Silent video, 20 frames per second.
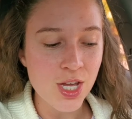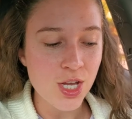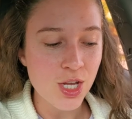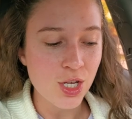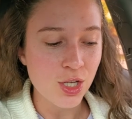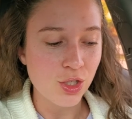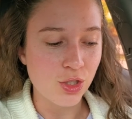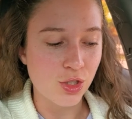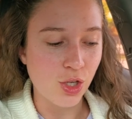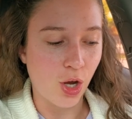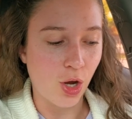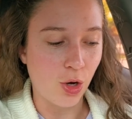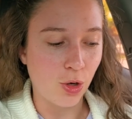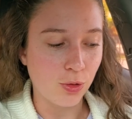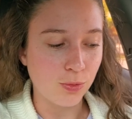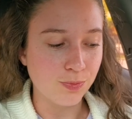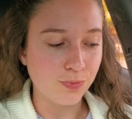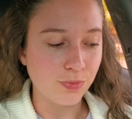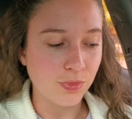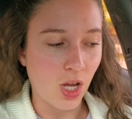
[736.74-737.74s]

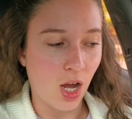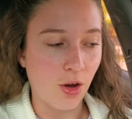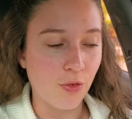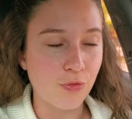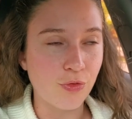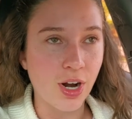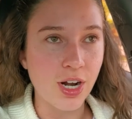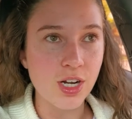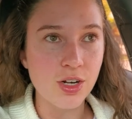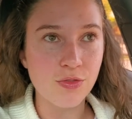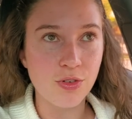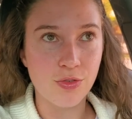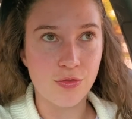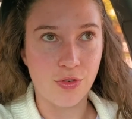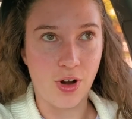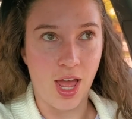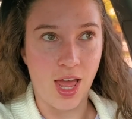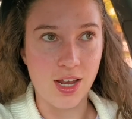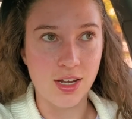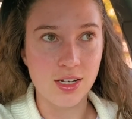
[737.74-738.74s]
So a friend of a
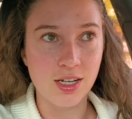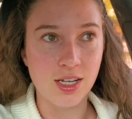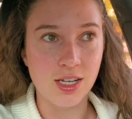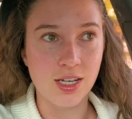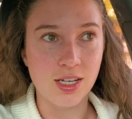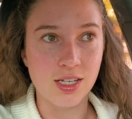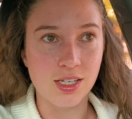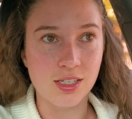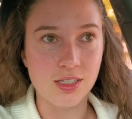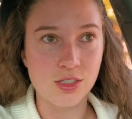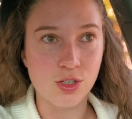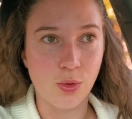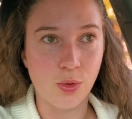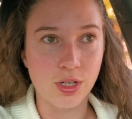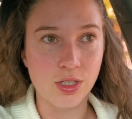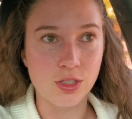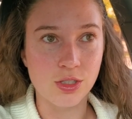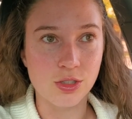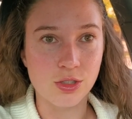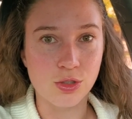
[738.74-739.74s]
friend is going
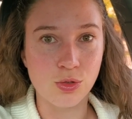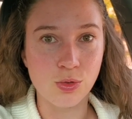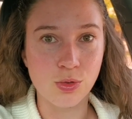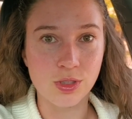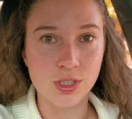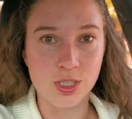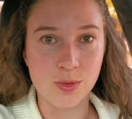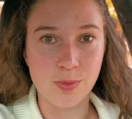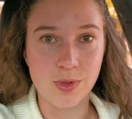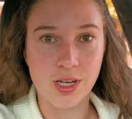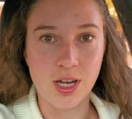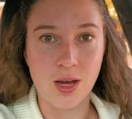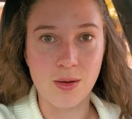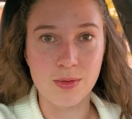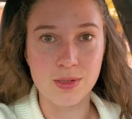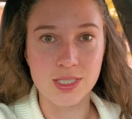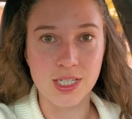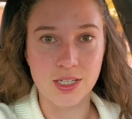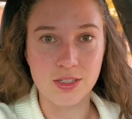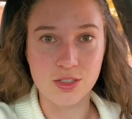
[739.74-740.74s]
to school to become a
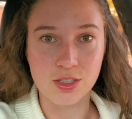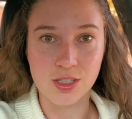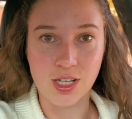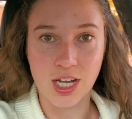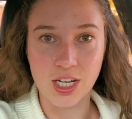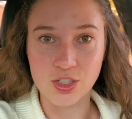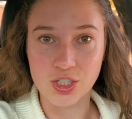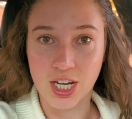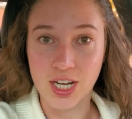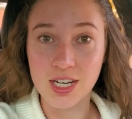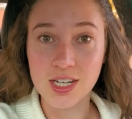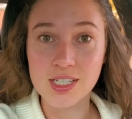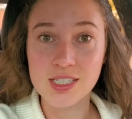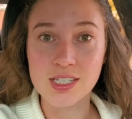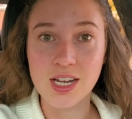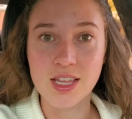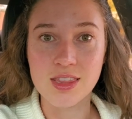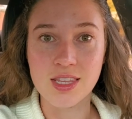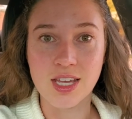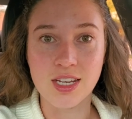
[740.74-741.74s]
dental hygienist,
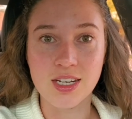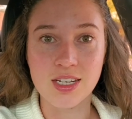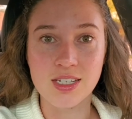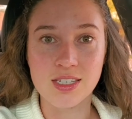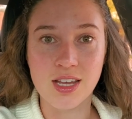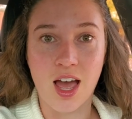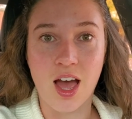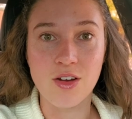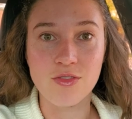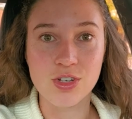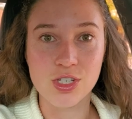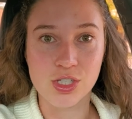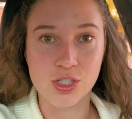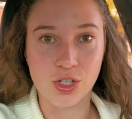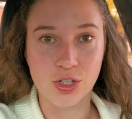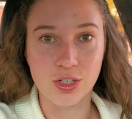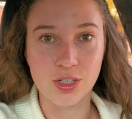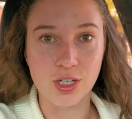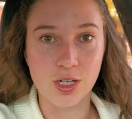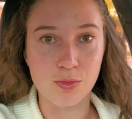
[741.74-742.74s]
and they need to have a
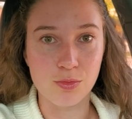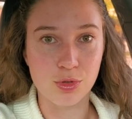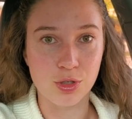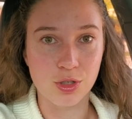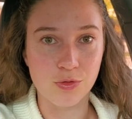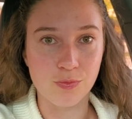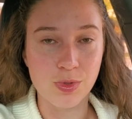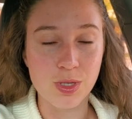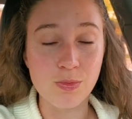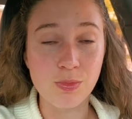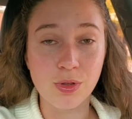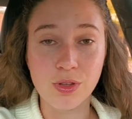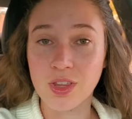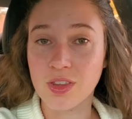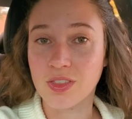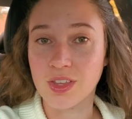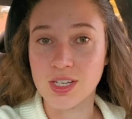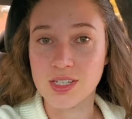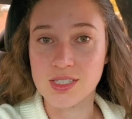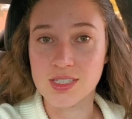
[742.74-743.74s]
certain number of people that
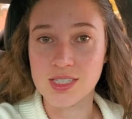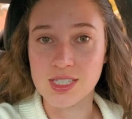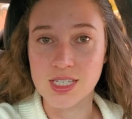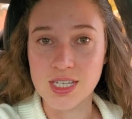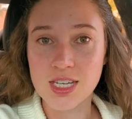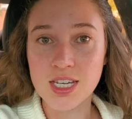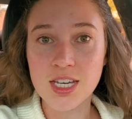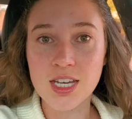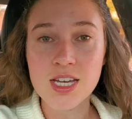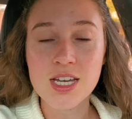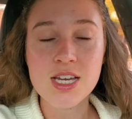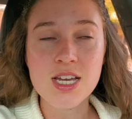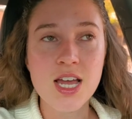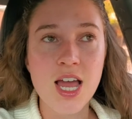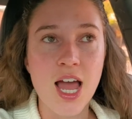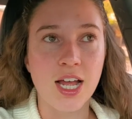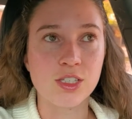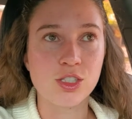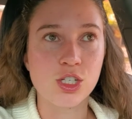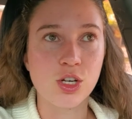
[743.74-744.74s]
they see.
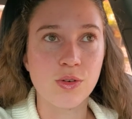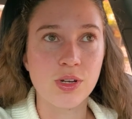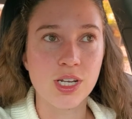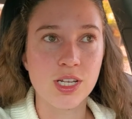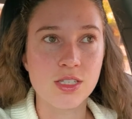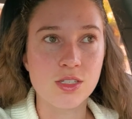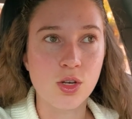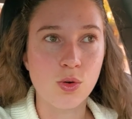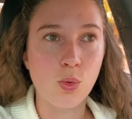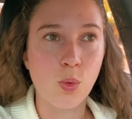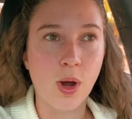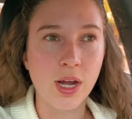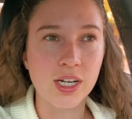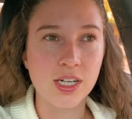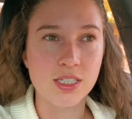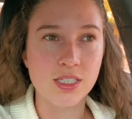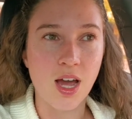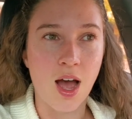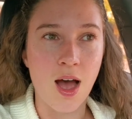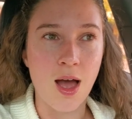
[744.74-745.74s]
And so it is quite a
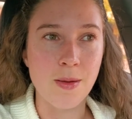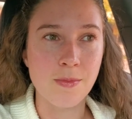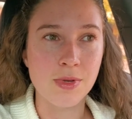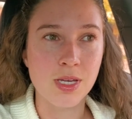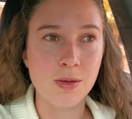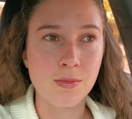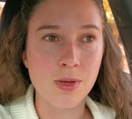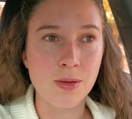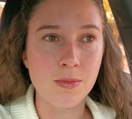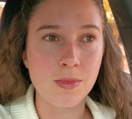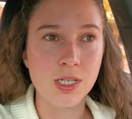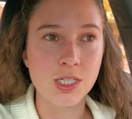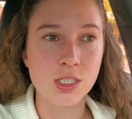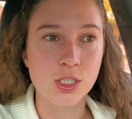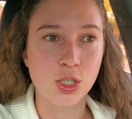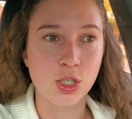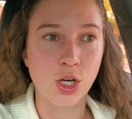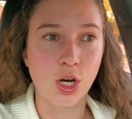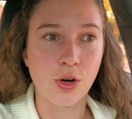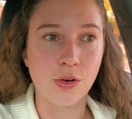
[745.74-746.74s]
time commitment to
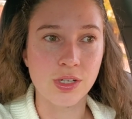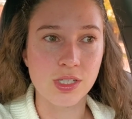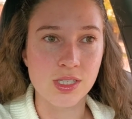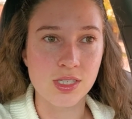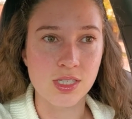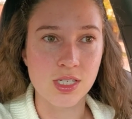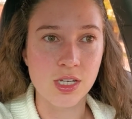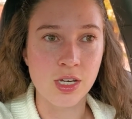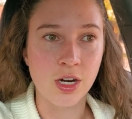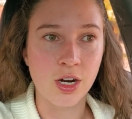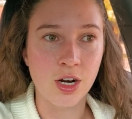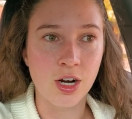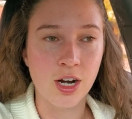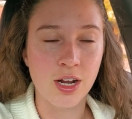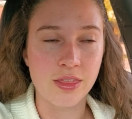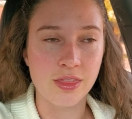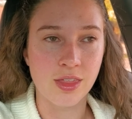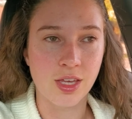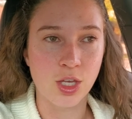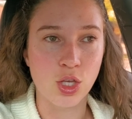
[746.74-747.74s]
go and see her. I
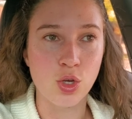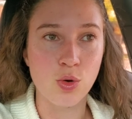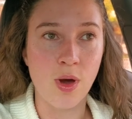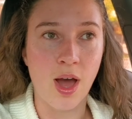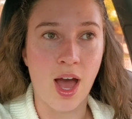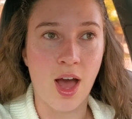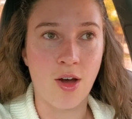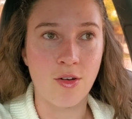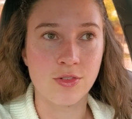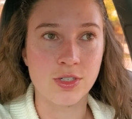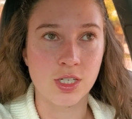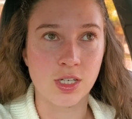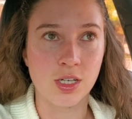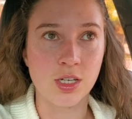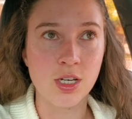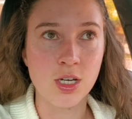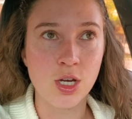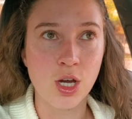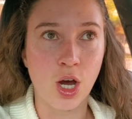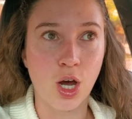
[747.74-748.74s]
think you have to
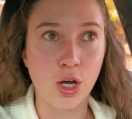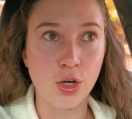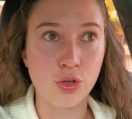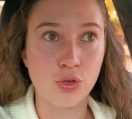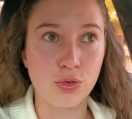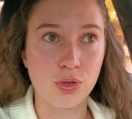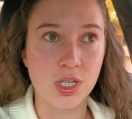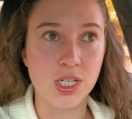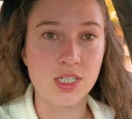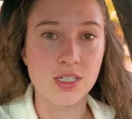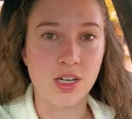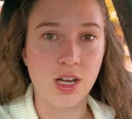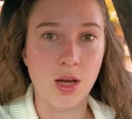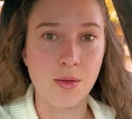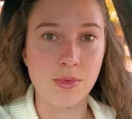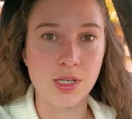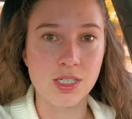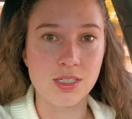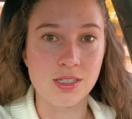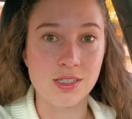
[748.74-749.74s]
agree to
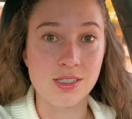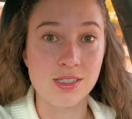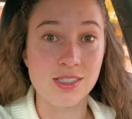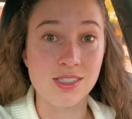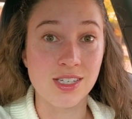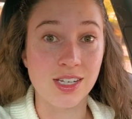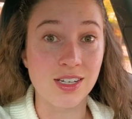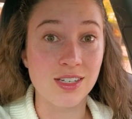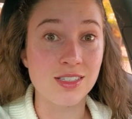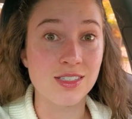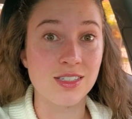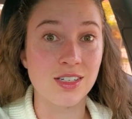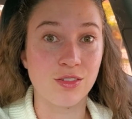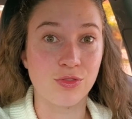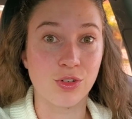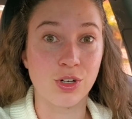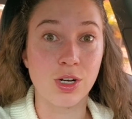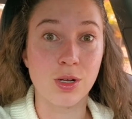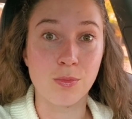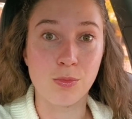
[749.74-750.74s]
coming to 6
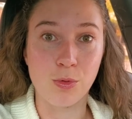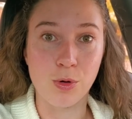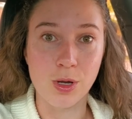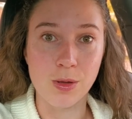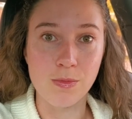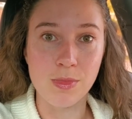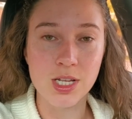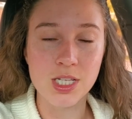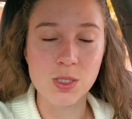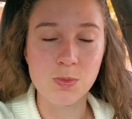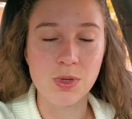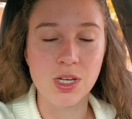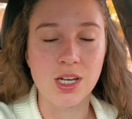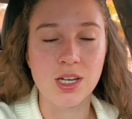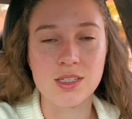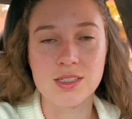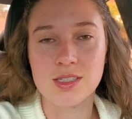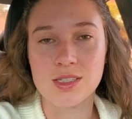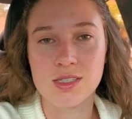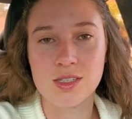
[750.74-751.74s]
different appointments
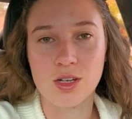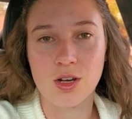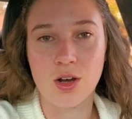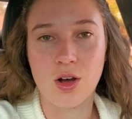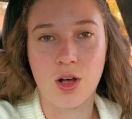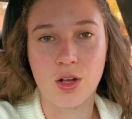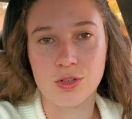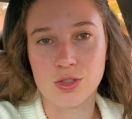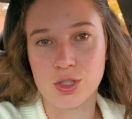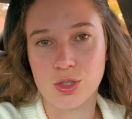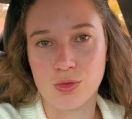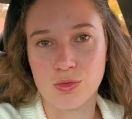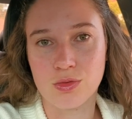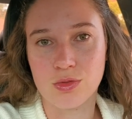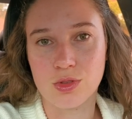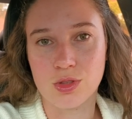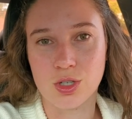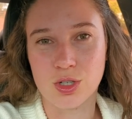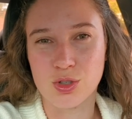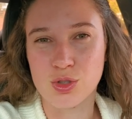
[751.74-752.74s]
because it's also
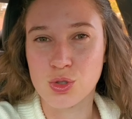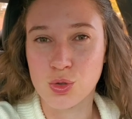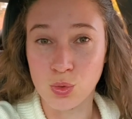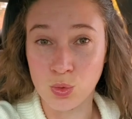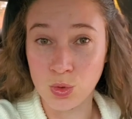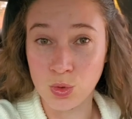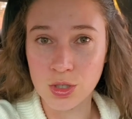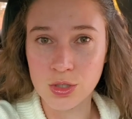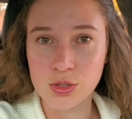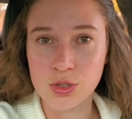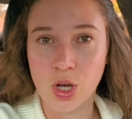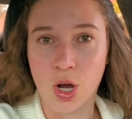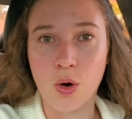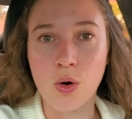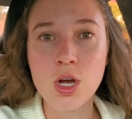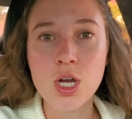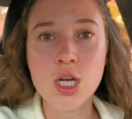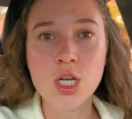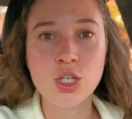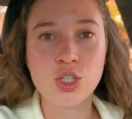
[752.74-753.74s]
their school. So
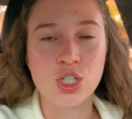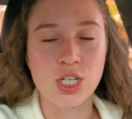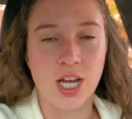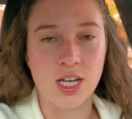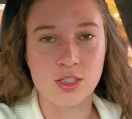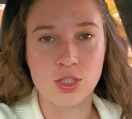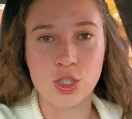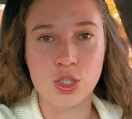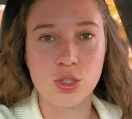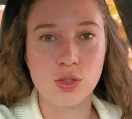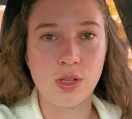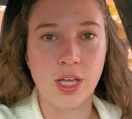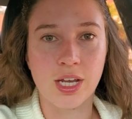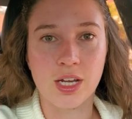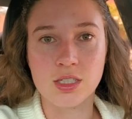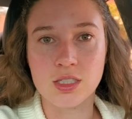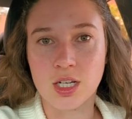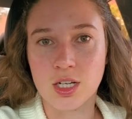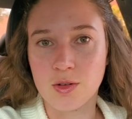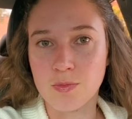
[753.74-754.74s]
she has to do like a
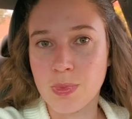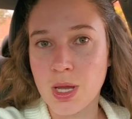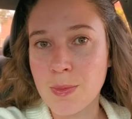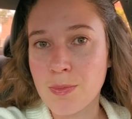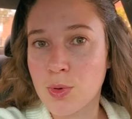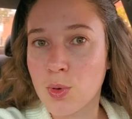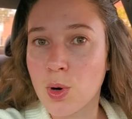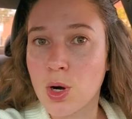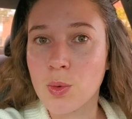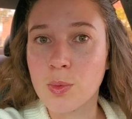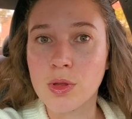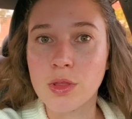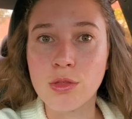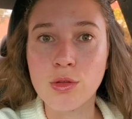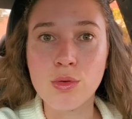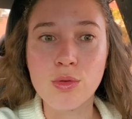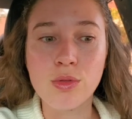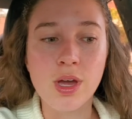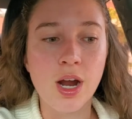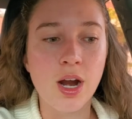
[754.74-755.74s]
ton of paperwork with
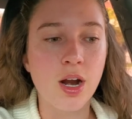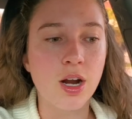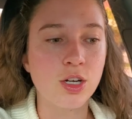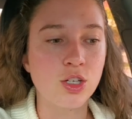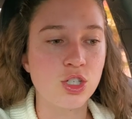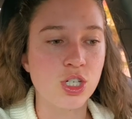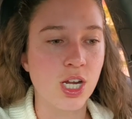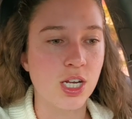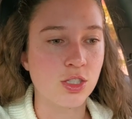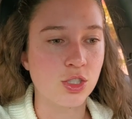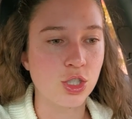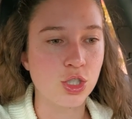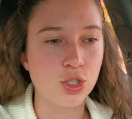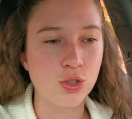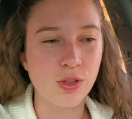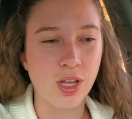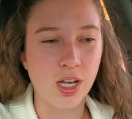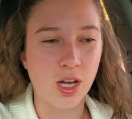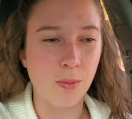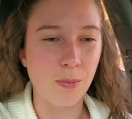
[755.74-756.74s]
you there, and she has to do
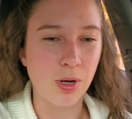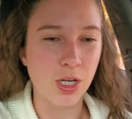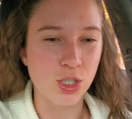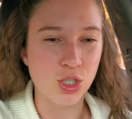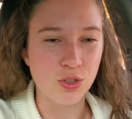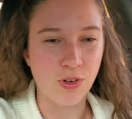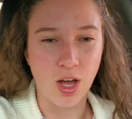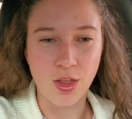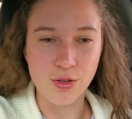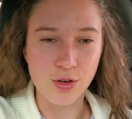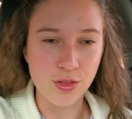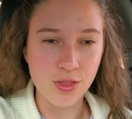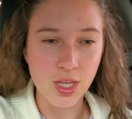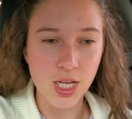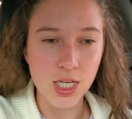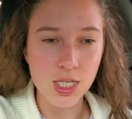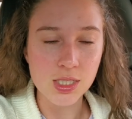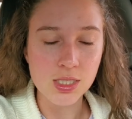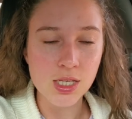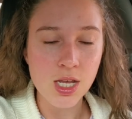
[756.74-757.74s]
like a bunch of other
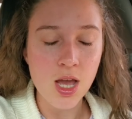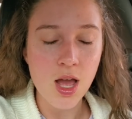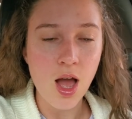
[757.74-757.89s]
things.